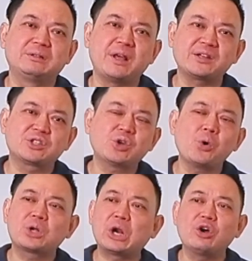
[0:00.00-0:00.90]
They're
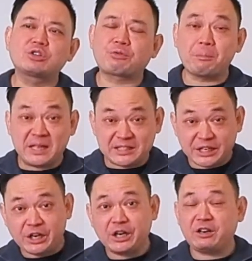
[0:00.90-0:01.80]
so close from
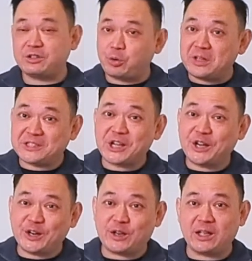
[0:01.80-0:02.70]
eternity to
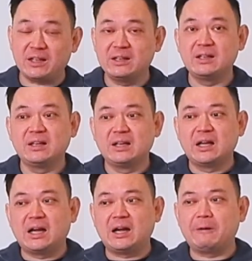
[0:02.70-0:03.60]
eternity.
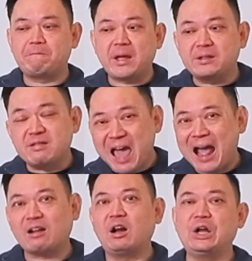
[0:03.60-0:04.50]
They're
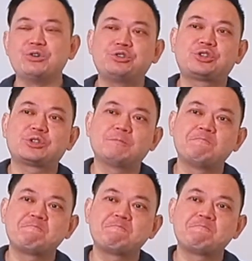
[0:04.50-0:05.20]
that close.